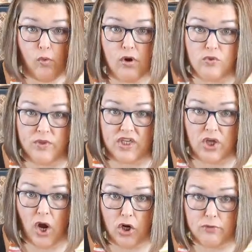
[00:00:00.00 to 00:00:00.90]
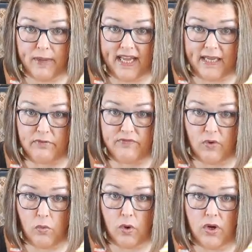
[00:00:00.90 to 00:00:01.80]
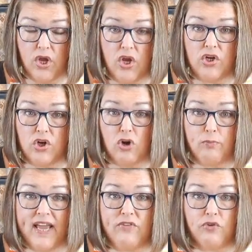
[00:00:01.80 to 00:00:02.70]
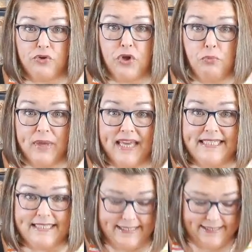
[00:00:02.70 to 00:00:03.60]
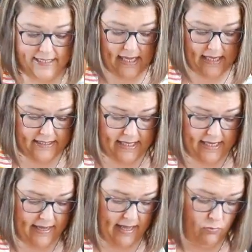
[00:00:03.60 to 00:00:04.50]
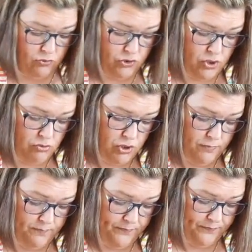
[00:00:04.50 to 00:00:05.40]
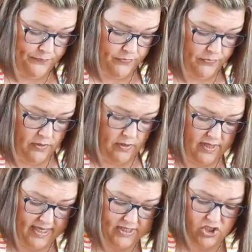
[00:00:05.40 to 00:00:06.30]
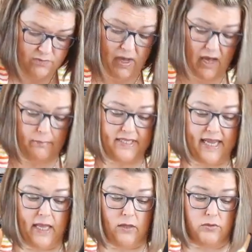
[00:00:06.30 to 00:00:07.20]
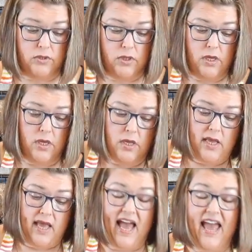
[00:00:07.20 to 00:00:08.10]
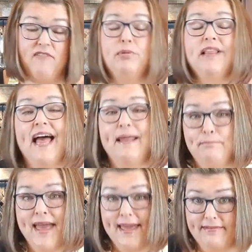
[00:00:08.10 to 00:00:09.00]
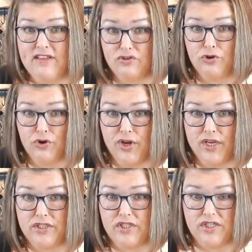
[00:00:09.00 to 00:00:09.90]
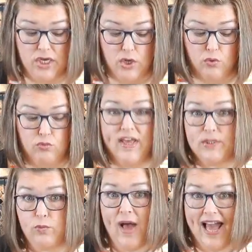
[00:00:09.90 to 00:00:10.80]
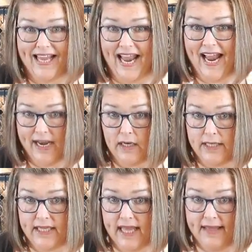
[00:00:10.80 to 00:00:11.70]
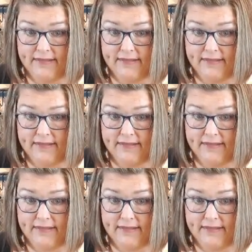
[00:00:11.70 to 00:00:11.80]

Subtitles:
worked with a tart pan before, tart pans are 2 pieces. See, I'm going to show you. This just pops out. I have blind baked this crust, so that's why I can handle it like